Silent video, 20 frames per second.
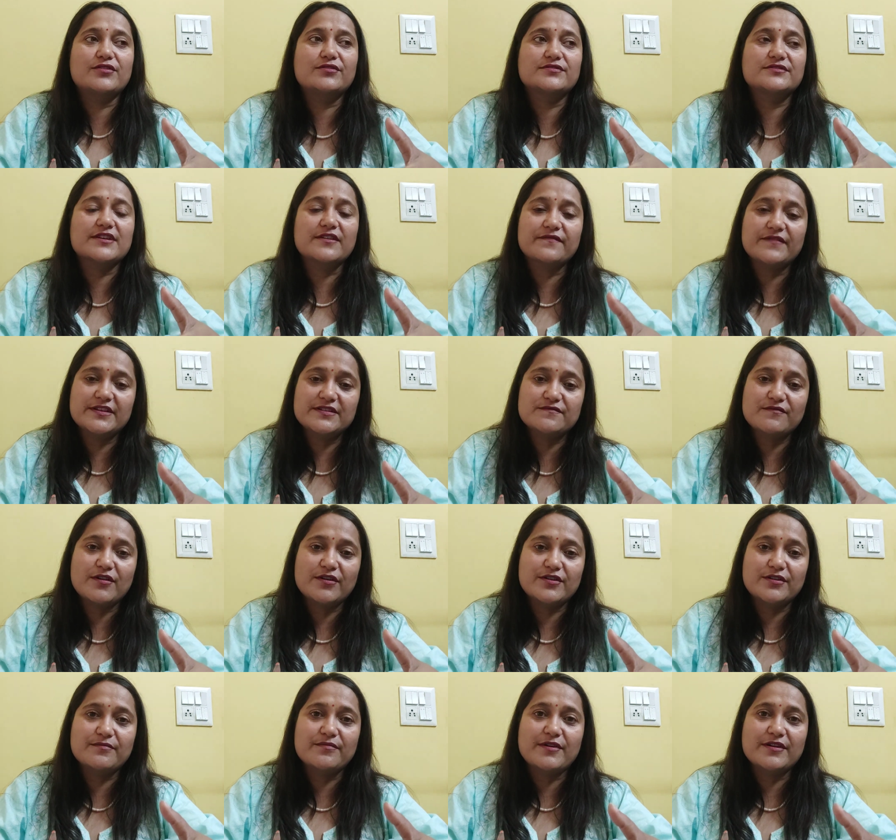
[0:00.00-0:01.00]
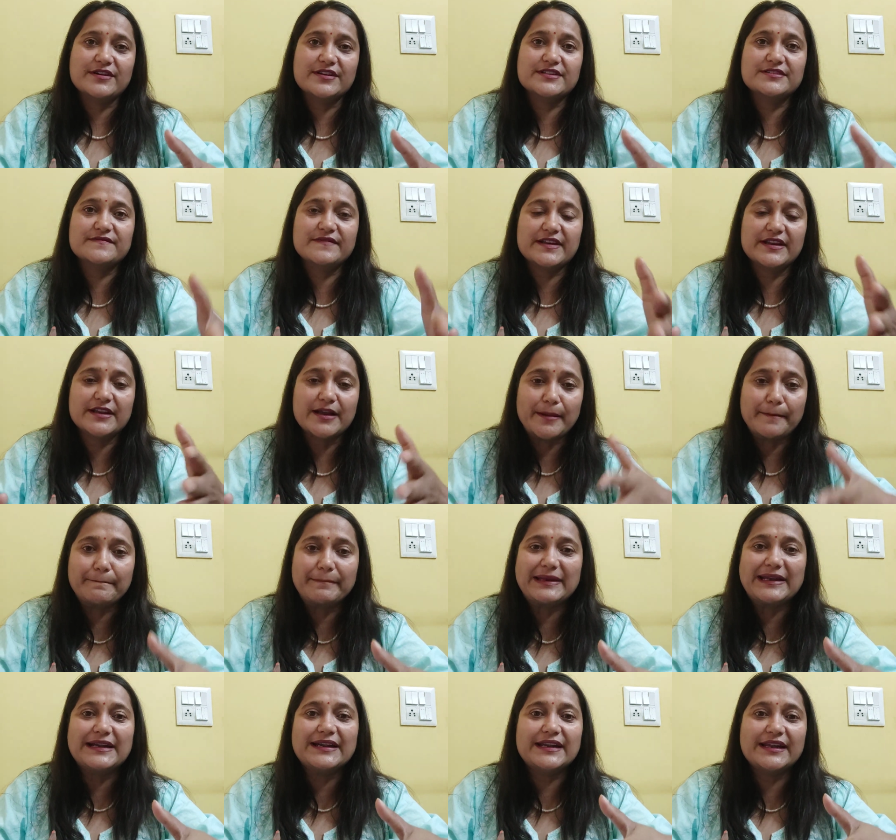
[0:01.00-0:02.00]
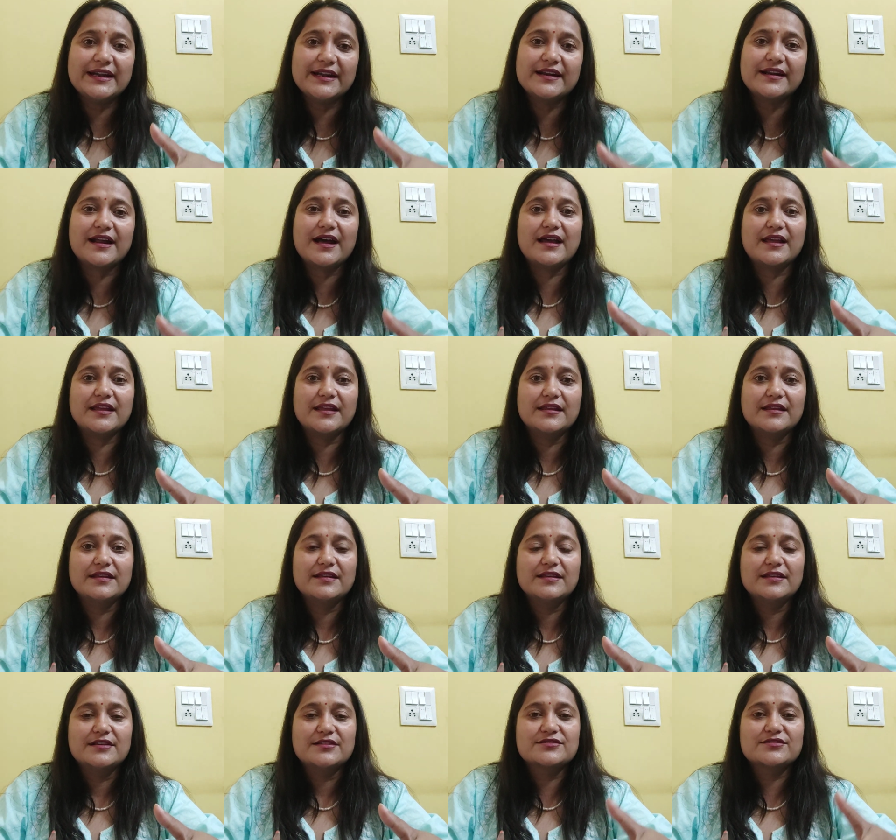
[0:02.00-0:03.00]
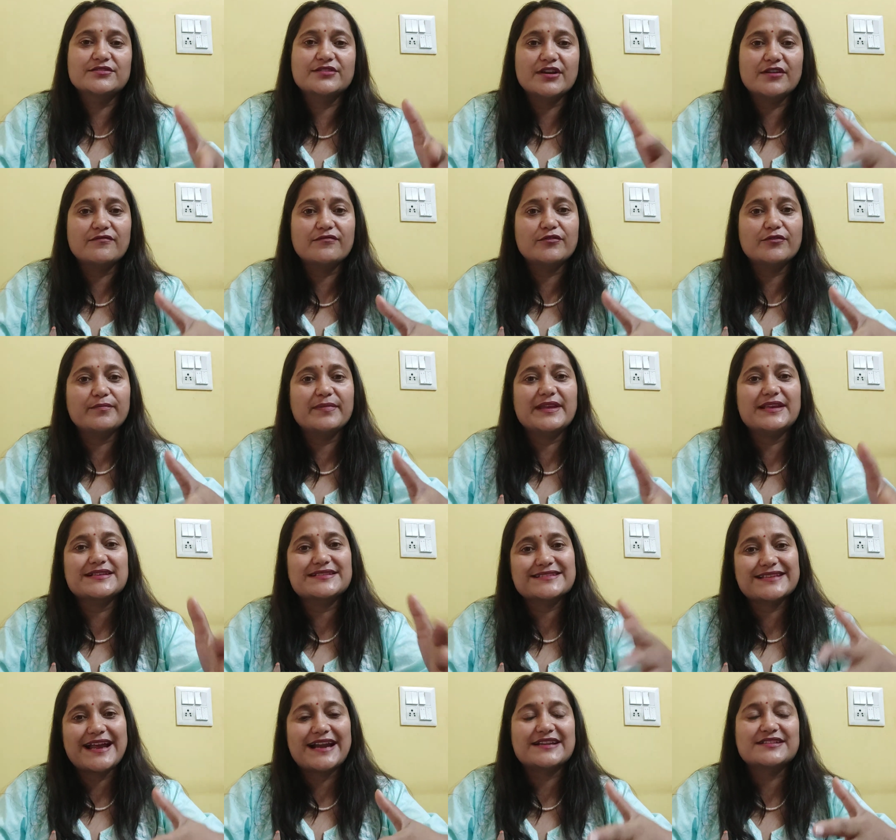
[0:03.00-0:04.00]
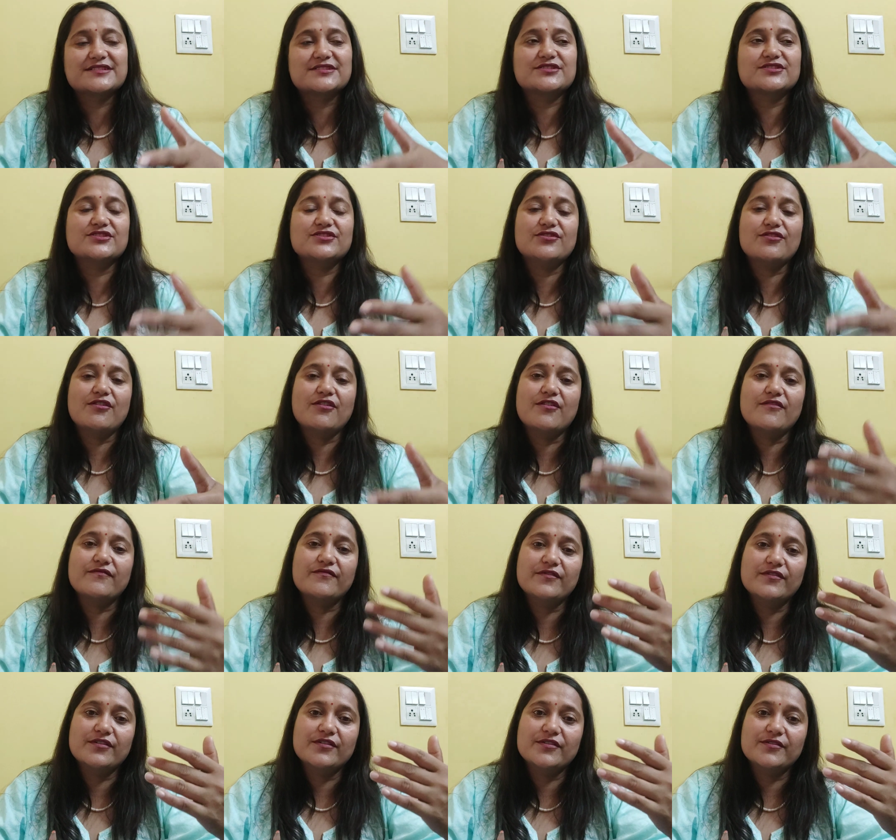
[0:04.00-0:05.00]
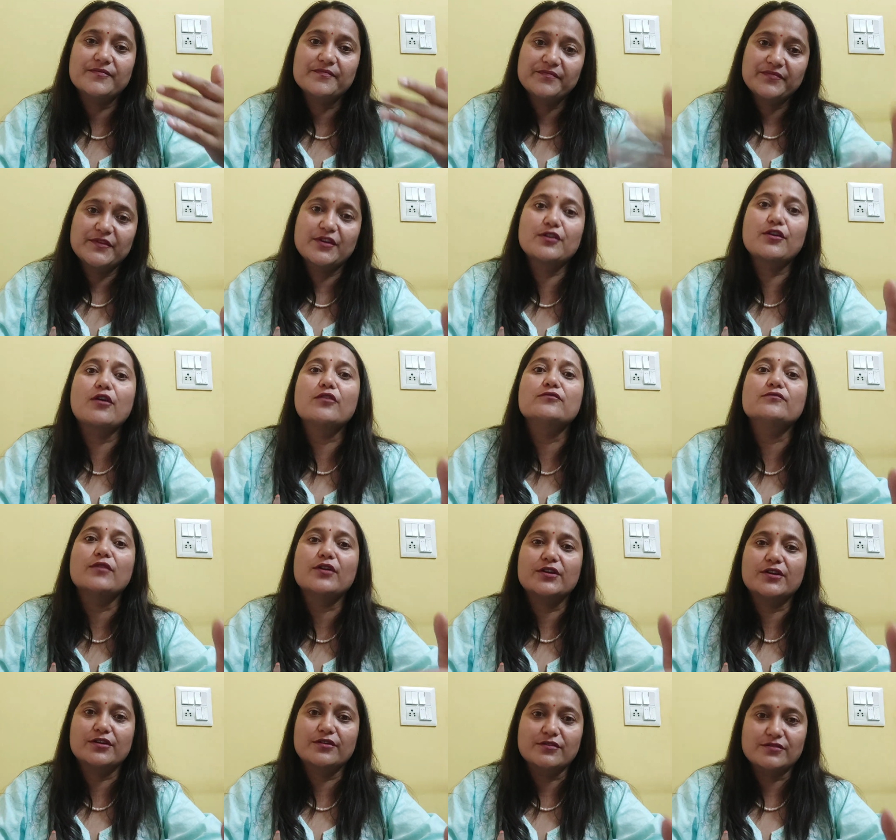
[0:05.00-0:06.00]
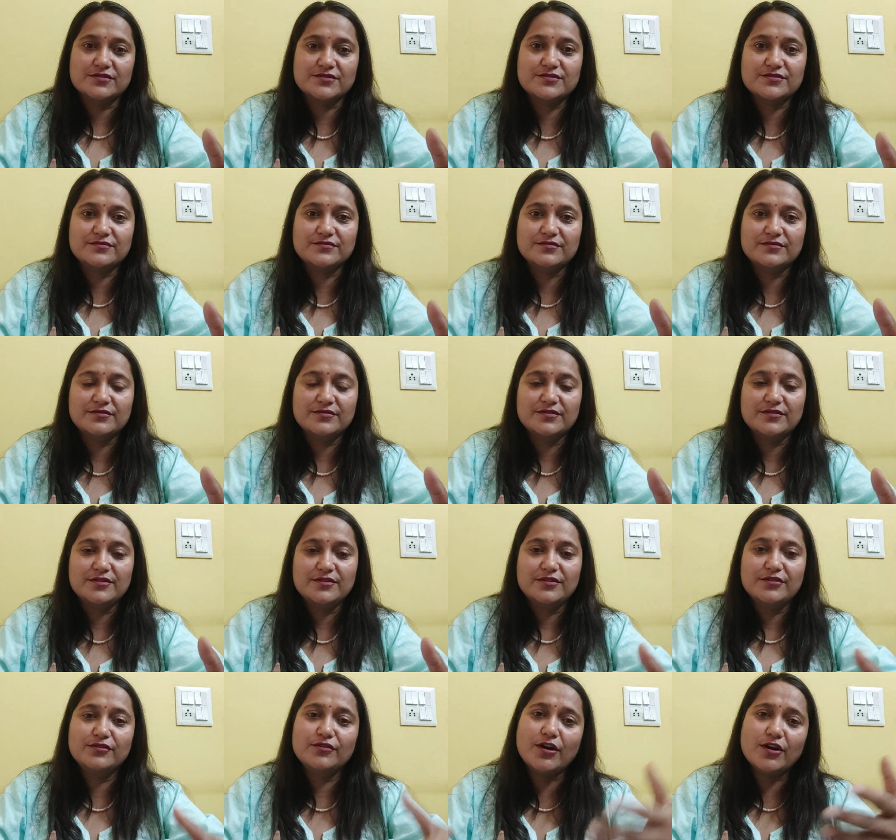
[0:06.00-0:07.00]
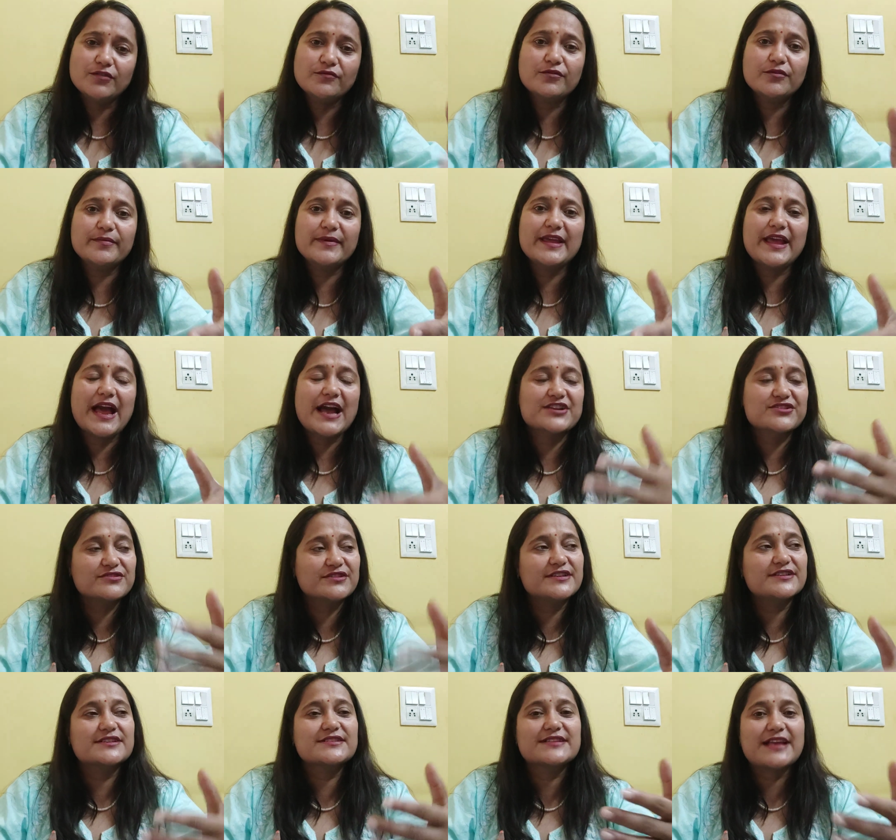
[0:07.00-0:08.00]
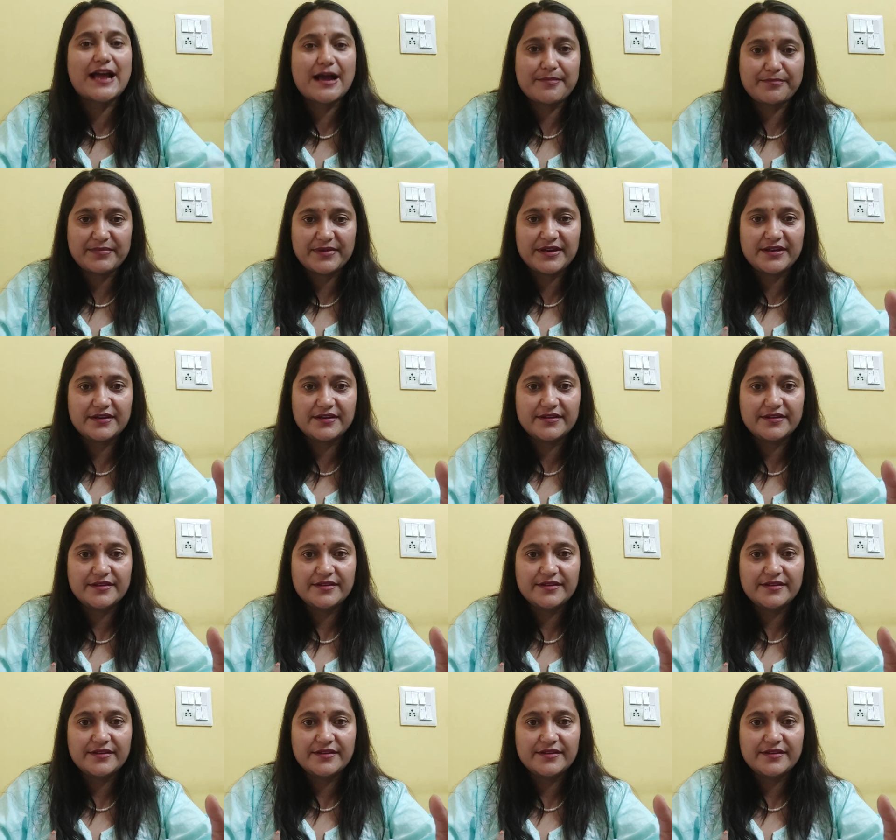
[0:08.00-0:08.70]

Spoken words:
surface water bodies will completely dry, so there would be scarcity of groundwater also. Not would be, actually it is happening.